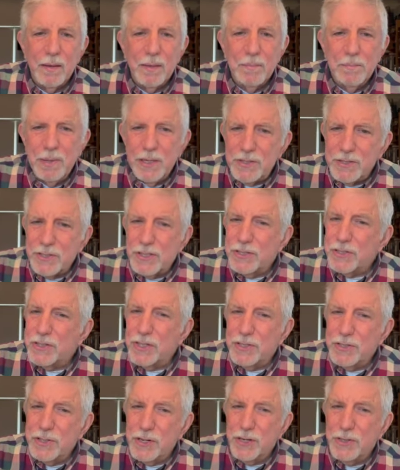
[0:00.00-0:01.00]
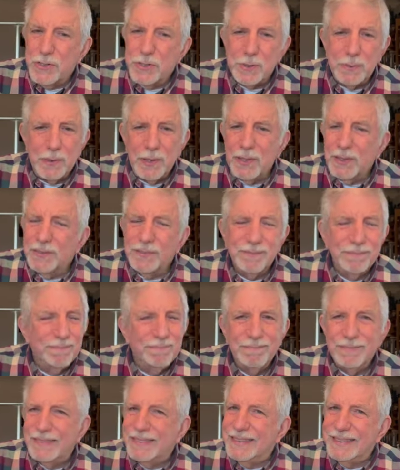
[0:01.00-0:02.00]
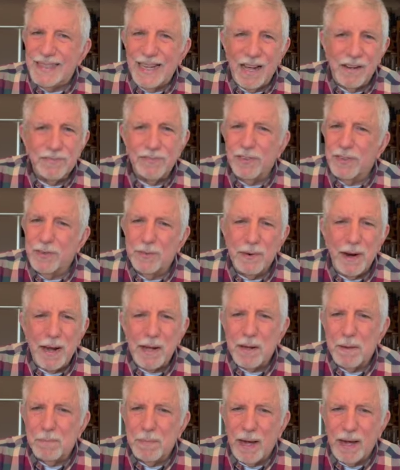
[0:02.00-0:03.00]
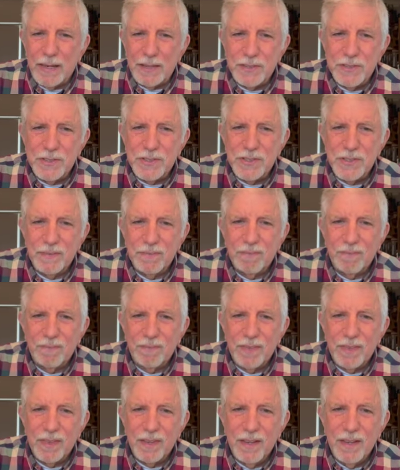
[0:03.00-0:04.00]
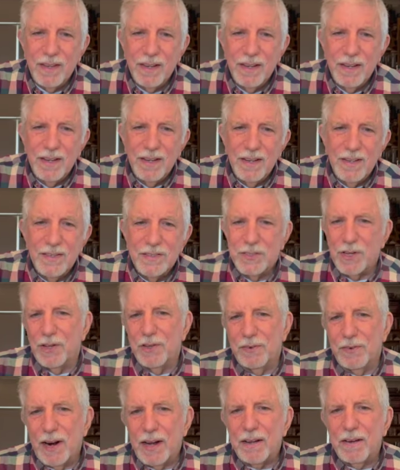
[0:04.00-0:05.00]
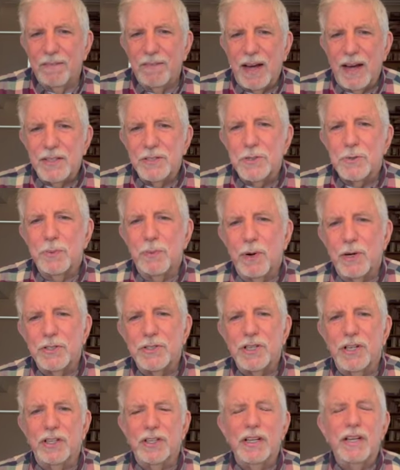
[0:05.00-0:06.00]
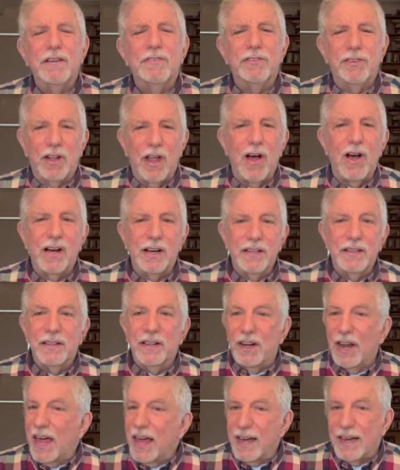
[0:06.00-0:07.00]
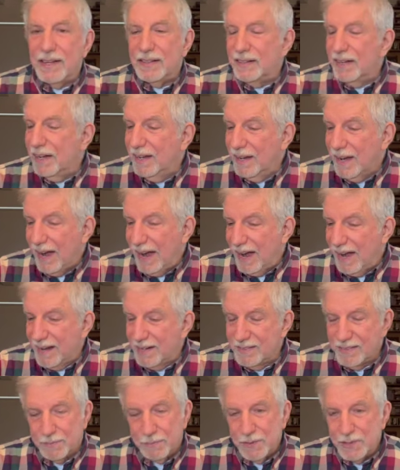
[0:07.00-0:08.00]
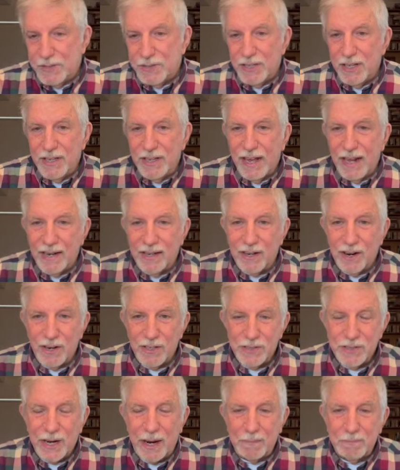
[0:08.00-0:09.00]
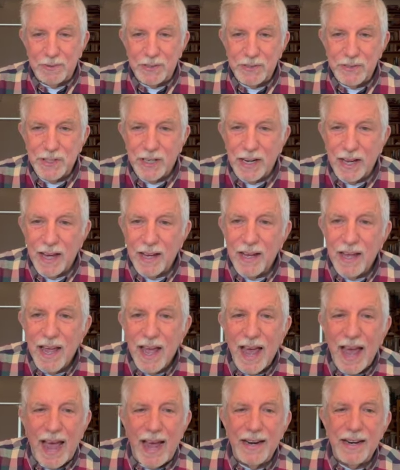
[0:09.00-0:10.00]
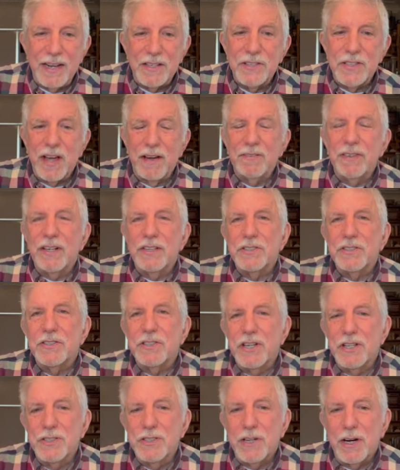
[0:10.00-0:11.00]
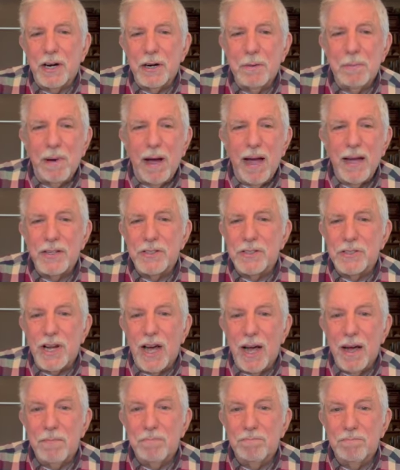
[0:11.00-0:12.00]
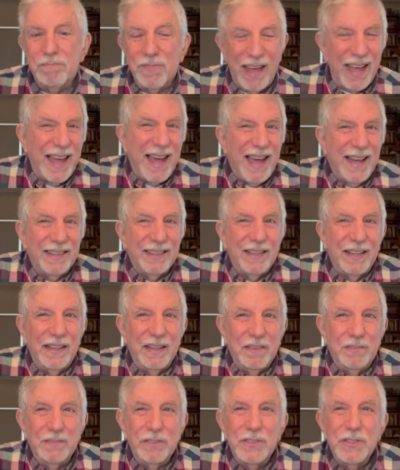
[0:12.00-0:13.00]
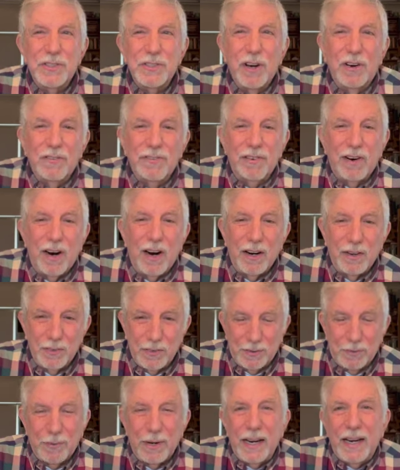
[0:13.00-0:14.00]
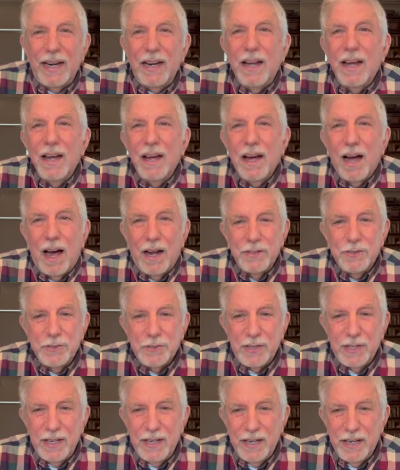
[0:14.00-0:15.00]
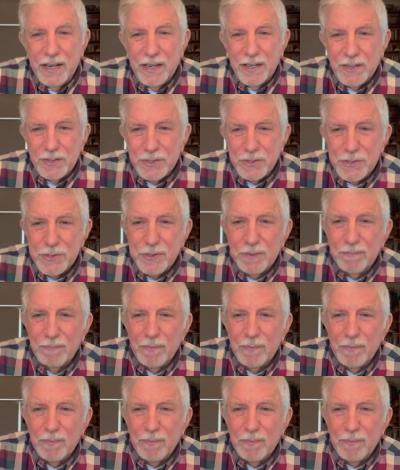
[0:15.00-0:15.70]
Business as usual, not for the Rechabites. So the Rechabites were to live long in the land, and we see that in our chapter today. And as evidenced in Jeremiah's time, they had lived so far 300 years